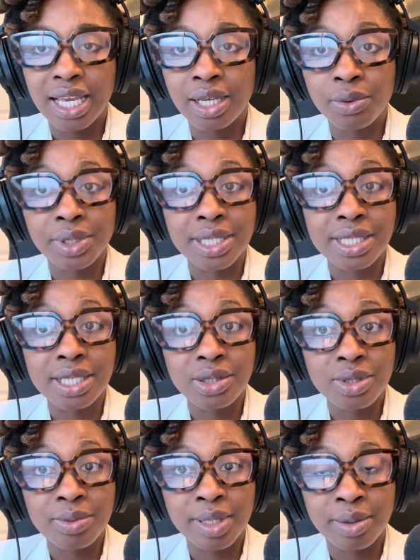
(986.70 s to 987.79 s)
and it will continue
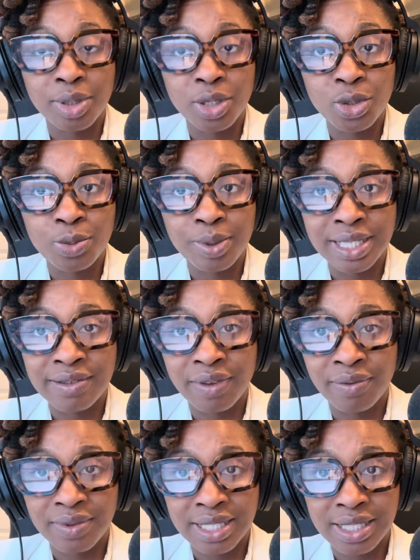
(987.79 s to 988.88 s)
to become a huge place of
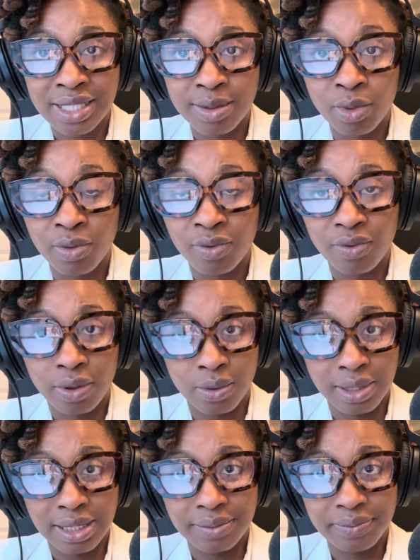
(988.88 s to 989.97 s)
emphasis moving
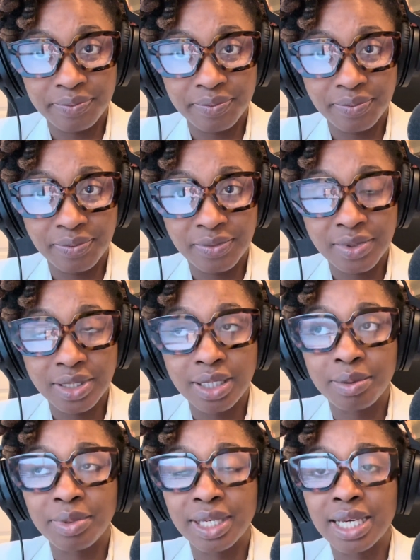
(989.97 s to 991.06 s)
forward
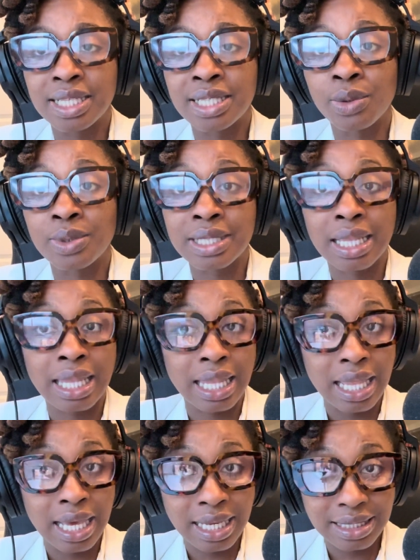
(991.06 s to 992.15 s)
because there was a
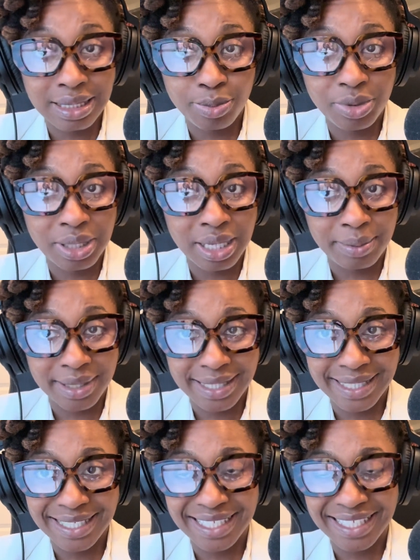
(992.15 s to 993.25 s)
lot
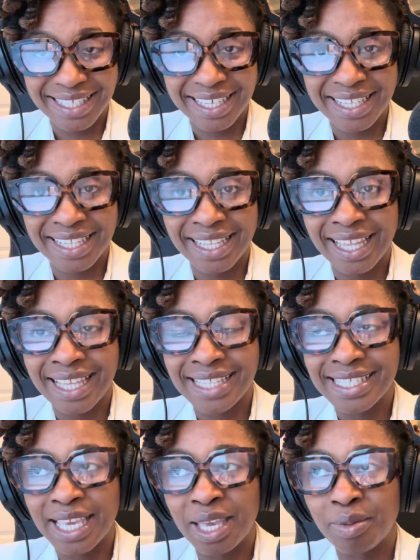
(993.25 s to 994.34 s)
promised in the
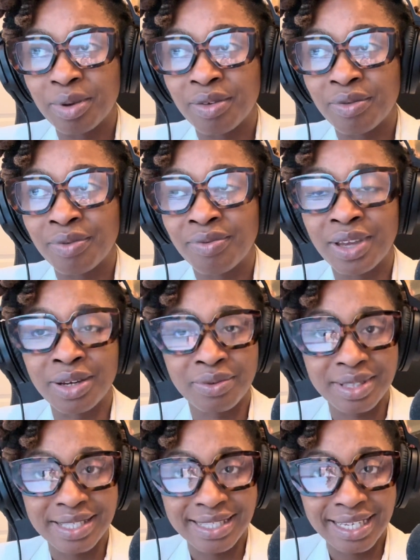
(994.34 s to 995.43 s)
landscape of
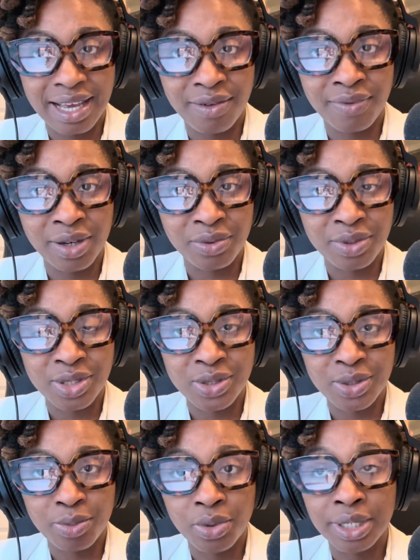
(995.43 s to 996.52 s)
veterans and how veterans are
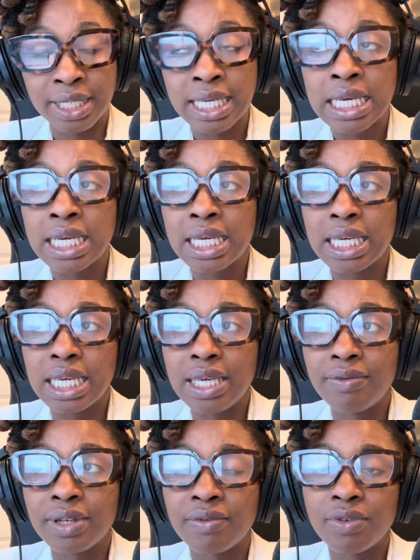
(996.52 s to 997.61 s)
supported.
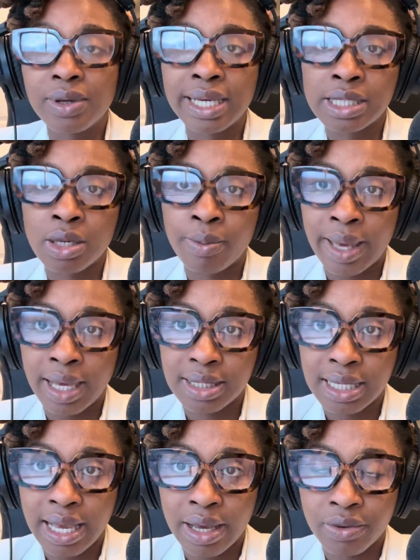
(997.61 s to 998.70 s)
Even if you guys go back
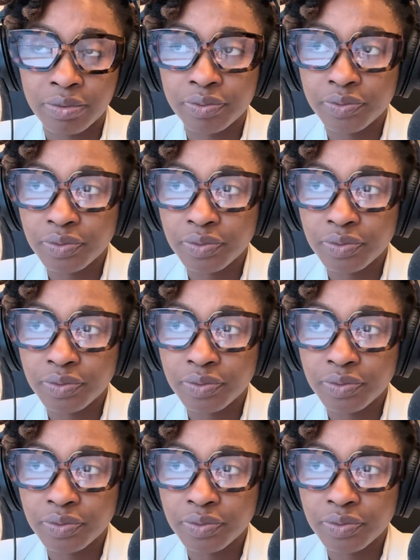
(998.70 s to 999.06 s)
to how